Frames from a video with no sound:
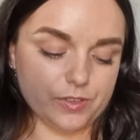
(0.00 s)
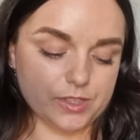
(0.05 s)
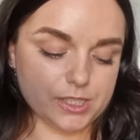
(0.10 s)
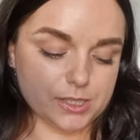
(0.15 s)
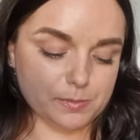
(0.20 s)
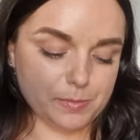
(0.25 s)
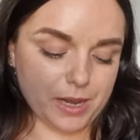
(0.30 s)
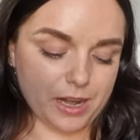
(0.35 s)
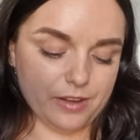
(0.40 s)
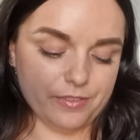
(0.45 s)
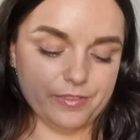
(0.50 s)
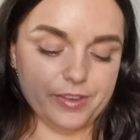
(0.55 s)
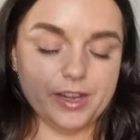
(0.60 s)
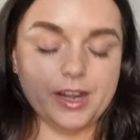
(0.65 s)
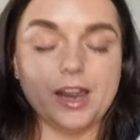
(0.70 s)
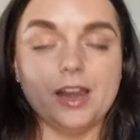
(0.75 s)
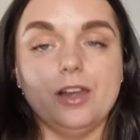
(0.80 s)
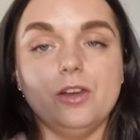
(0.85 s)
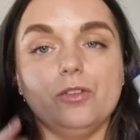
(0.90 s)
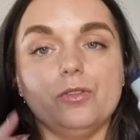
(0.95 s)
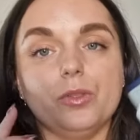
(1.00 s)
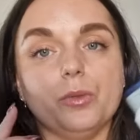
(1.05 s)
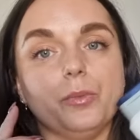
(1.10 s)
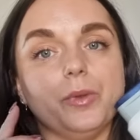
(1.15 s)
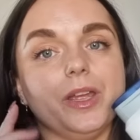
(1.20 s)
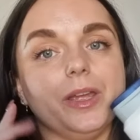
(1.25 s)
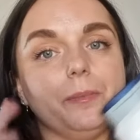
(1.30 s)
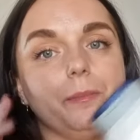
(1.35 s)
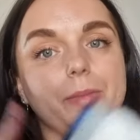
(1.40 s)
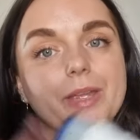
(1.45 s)
love the smell of it. I love the
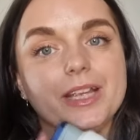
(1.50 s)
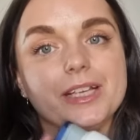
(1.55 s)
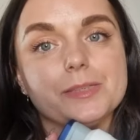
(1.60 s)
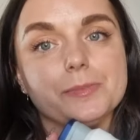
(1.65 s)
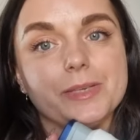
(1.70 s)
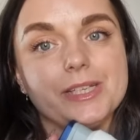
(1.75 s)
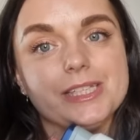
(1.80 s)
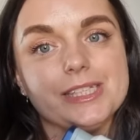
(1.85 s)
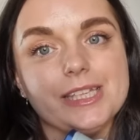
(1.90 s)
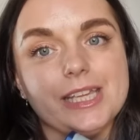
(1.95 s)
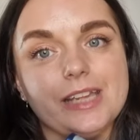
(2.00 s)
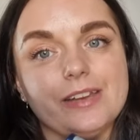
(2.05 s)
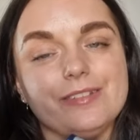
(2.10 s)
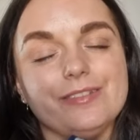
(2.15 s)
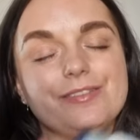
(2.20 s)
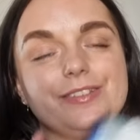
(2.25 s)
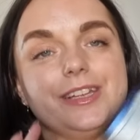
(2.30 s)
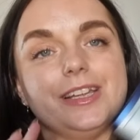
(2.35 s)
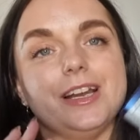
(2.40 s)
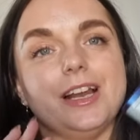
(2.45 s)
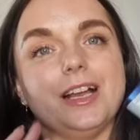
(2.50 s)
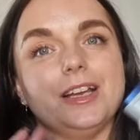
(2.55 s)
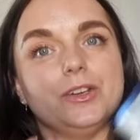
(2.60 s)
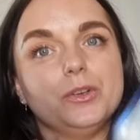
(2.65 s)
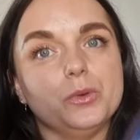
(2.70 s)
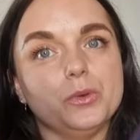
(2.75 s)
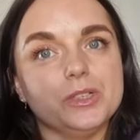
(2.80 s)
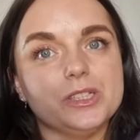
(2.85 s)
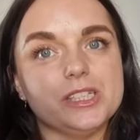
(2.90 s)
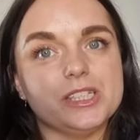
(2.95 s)
way it makes my skin feel. I
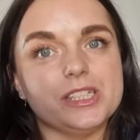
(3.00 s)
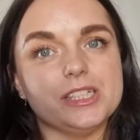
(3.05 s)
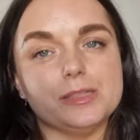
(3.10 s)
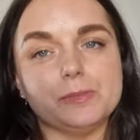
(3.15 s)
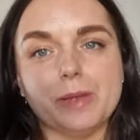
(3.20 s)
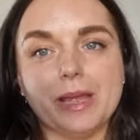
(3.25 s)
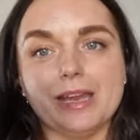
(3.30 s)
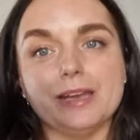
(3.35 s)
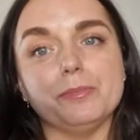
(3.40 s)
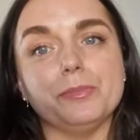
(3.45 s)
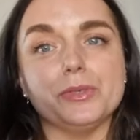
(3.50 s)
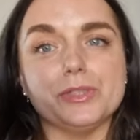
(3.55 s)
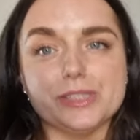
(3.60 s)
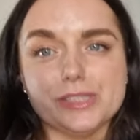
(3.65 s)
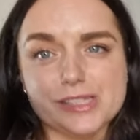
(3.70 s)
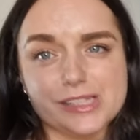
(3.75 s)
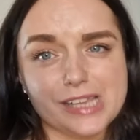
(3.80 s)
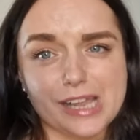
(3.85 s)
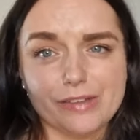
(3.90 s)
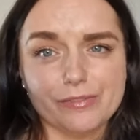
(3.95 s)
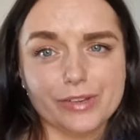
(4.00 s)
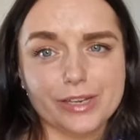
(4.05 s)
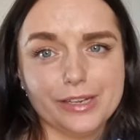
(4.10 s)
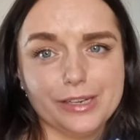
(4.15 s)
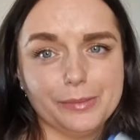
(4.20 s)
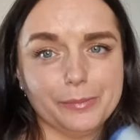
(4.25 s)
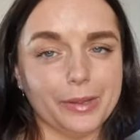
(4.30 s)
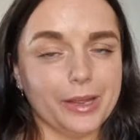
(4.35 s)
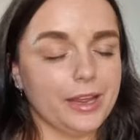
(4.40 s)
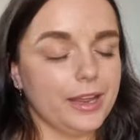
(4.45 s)
know it says men, but does that
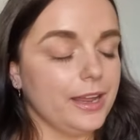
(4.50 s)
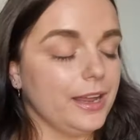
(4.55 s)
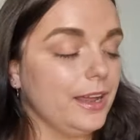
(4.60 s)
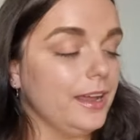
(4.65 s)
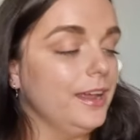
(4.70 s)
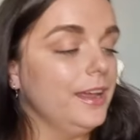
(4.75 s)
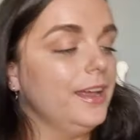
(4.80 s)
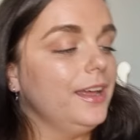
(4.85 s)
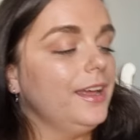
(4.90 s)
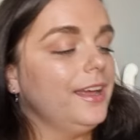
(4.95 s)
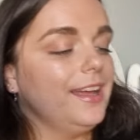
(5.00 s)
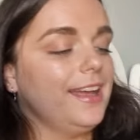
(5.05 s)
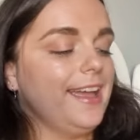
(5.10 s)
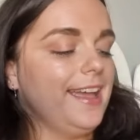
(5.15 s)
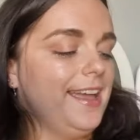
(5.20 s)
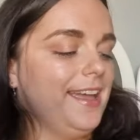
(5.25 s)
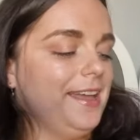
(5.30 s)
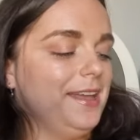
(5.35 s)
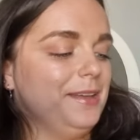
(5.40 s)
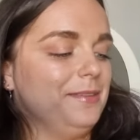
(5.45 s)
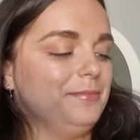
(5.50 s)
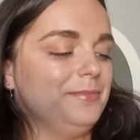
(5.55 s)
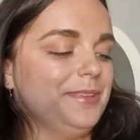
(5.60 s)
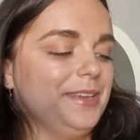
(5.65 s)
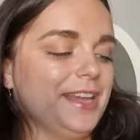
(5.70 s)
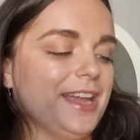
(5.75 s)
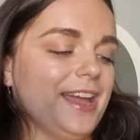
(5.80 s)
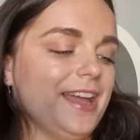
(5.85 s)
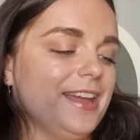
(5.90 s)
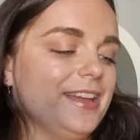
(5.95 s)
really matter?
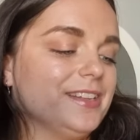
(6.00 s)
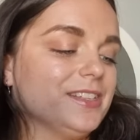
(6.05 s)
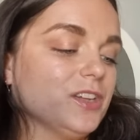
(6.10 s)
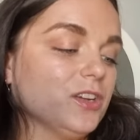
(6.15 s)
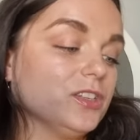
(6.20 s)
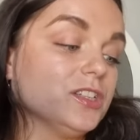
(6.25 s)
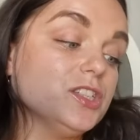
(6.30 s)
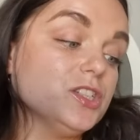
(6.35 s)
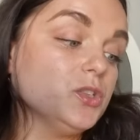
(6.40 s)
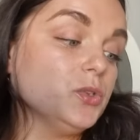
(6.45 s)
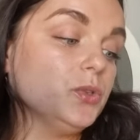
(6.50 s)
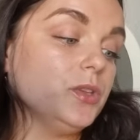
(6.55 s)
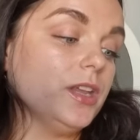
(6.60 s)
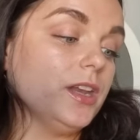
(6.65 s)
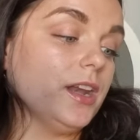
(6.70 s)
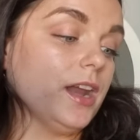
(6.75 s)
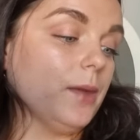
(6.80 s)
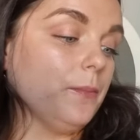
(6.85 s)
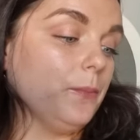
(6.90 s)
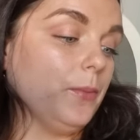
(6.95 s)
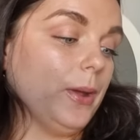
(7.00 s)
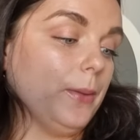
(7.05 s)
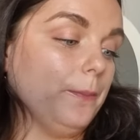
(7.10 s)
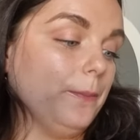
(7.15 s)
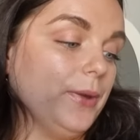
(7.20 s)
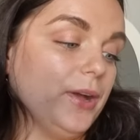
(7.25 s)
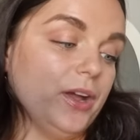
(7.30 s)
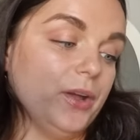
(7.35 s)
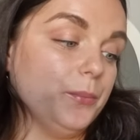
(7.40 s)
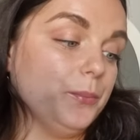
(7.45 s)
Yeah, it's got soothing and
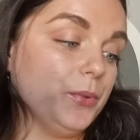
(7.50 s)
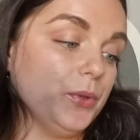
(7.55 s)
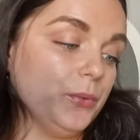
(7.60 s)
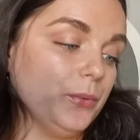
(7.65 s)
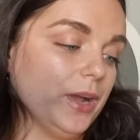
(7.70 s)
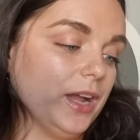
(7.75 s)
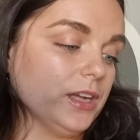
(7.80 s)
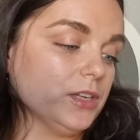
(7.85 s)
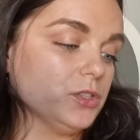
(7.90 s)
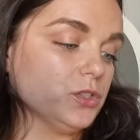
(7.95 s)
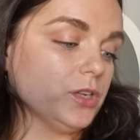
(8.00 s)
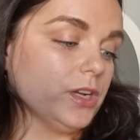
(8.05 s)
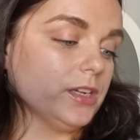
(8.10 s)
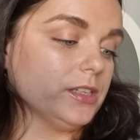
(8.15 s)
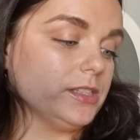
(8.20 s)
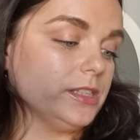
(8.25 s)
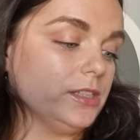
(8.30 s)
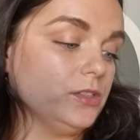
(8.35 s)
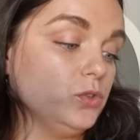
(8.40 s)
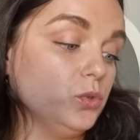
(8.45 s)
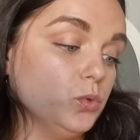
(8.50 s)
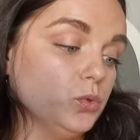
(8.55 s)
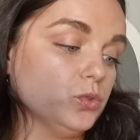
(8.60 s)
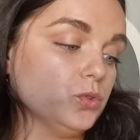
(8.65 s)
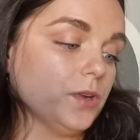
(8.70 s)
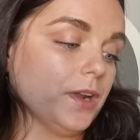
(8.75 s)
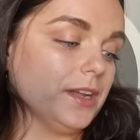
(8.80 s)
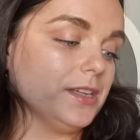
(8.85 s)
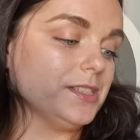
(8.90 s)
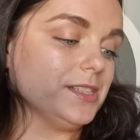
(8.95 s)
bamboo extract in. No
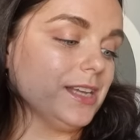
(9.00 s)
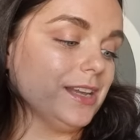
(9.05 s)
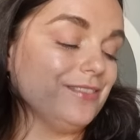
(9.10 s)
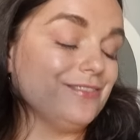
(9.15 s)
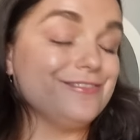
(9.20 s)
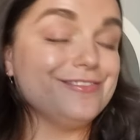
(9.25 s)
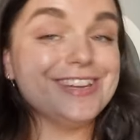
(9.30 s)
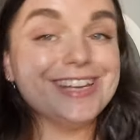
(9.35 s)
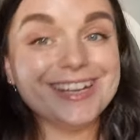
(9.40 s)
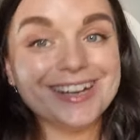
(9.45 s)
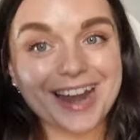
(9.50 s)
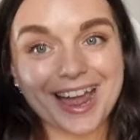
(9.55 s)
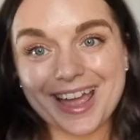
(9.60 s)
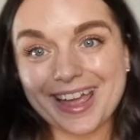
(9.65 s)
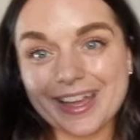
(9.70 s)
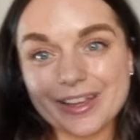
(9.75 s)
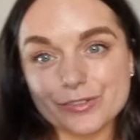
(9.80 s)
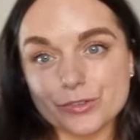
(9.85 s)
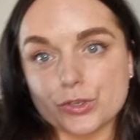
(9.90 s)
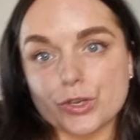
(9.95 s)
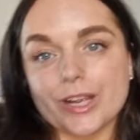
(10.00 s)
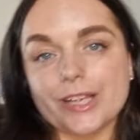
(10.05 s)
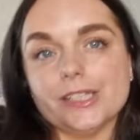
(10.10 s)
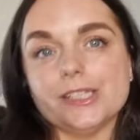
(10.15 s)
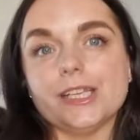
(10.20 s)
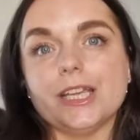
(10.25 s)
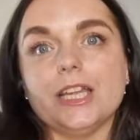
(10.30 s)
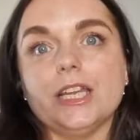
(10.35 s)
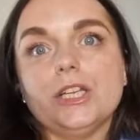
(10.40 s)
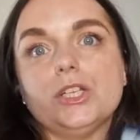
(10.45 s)
dry skin feeling. I have dry
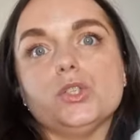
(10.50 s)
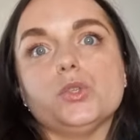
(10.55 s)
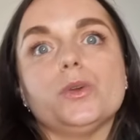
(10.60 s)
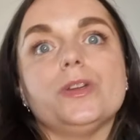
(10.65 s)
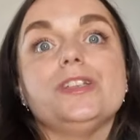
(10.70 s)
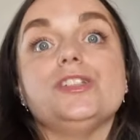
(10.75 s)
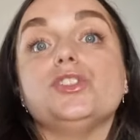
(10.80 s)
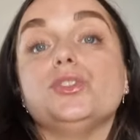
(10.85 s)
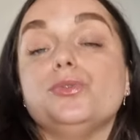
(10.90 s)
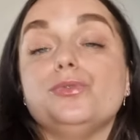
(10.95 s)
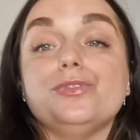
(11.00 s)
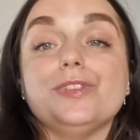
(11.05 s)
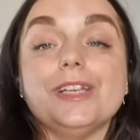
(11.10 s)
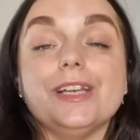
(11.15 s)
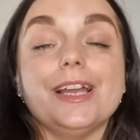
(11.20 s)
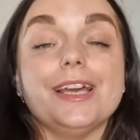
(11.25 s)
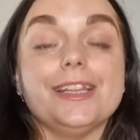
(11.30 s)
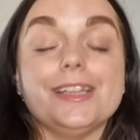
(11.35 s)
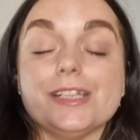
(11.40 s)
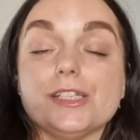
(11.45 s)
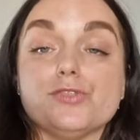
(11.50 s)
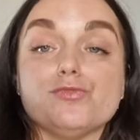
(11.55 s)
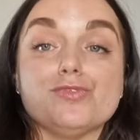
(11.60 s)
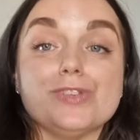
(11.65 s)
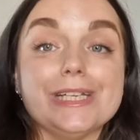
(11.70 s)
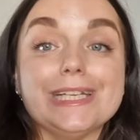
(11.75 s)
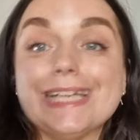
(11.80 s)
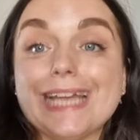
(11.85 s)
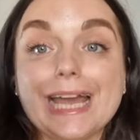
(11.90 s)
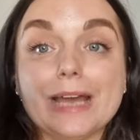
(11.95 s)
skin, so I do feel like this
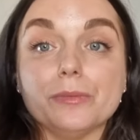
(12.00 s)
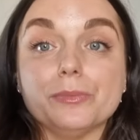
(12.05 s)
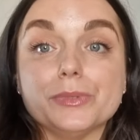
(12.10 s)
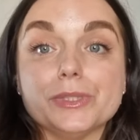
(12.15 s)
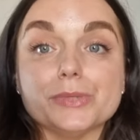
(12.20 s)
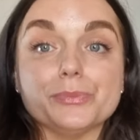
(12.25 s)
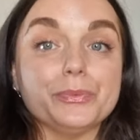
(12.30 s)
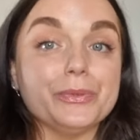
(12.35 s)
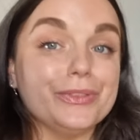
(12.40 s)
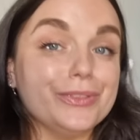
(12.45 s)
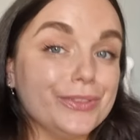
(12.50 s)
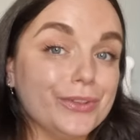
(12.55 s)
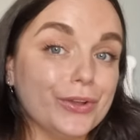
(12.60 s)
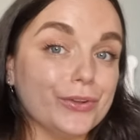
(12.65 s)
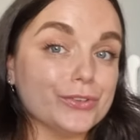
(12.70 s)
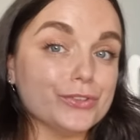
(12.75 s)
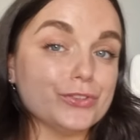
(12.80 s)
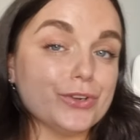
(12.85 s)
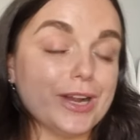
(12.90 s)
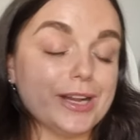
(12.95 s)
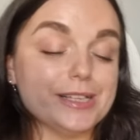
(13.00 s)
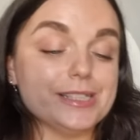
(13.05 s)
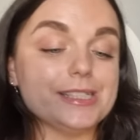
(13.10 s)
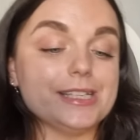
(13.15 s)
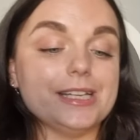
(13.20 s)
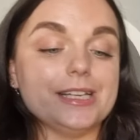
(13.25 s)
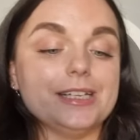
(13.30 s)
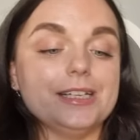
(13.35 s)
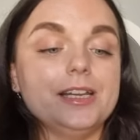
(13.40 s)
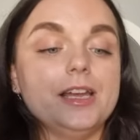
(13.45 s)
really helps with not dry
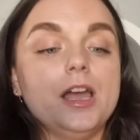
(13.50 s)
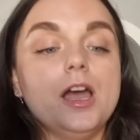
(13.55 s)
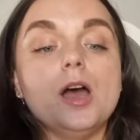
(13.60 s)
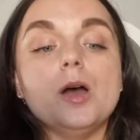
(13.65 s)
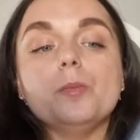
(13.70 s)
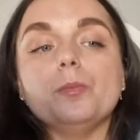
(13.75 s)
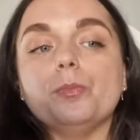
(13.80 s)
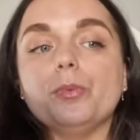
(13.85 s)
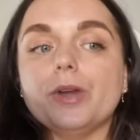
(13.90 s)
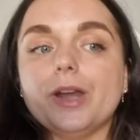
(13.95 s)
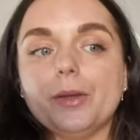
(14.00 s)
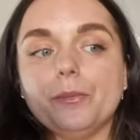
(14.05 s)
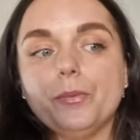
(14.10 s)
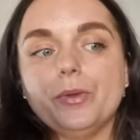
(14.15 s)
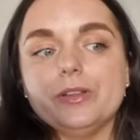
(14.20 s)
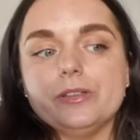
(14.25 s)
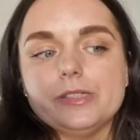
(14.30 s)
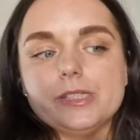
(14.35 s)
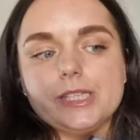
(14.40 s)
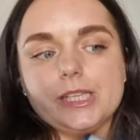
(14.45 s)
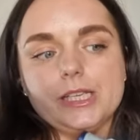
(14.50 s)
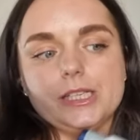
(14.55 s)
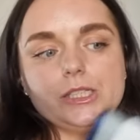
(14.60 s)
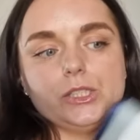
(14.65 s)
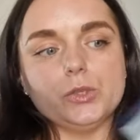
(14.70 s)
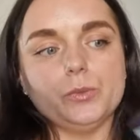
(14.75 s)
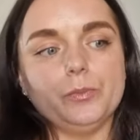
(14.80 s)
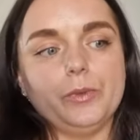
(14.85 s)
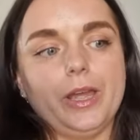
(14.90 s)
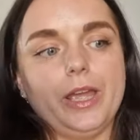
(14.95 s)
skin. But I will say
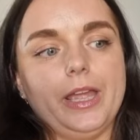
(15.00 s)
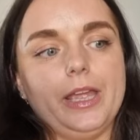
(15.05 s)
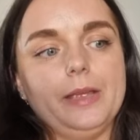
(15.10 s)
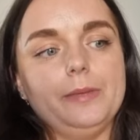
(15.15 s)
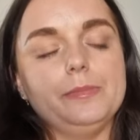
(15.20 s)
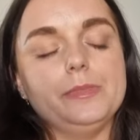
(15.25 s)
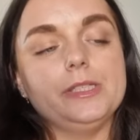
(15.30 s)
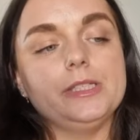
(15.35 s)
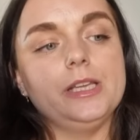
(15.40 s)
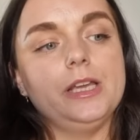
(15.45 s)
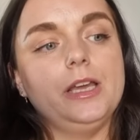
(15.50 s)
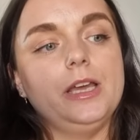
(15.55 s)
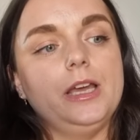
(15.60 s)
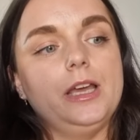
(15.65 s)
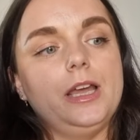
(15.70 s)
sometimes...